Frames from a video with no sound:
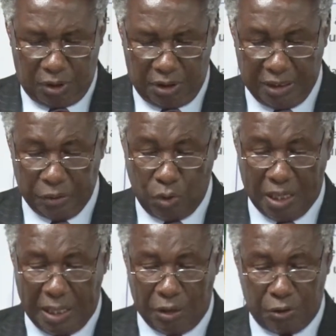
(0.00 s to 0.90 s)
into
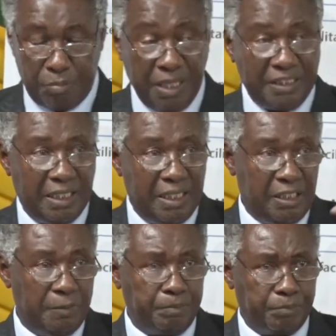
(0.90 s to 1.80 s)
an
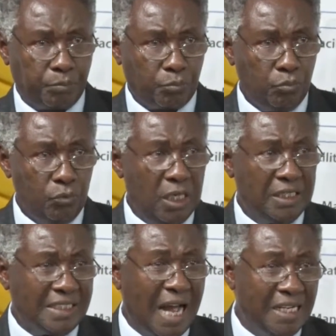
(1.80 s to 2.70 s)
automated
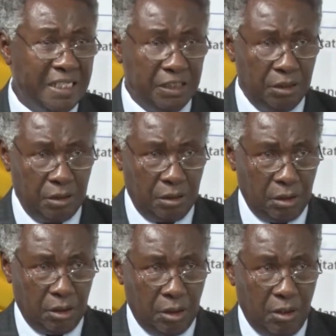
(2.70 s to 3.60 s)
tallying
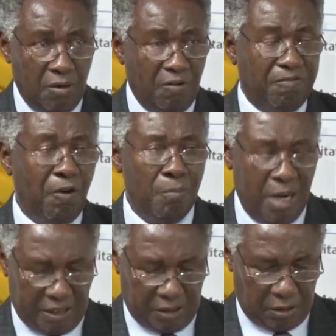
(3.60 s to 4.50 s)

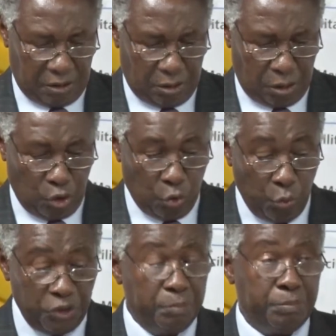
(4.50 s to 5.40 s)
format,
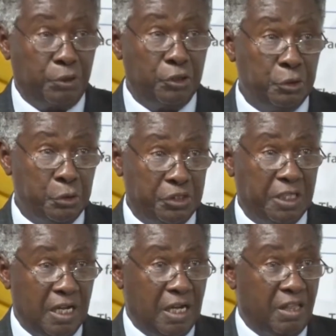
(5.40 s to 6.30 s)
which produced
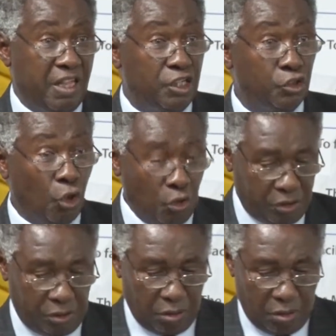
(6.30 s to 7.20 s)
the
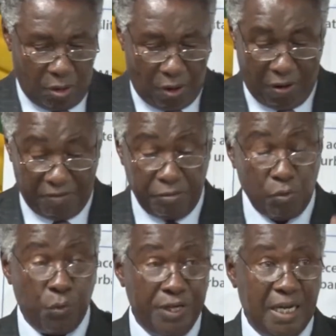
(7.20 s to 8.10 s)
results of
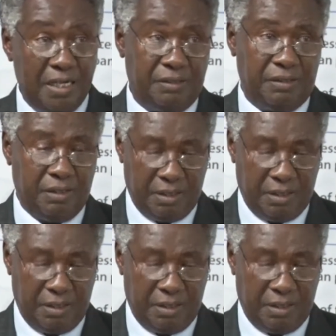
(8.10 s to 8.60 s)
winners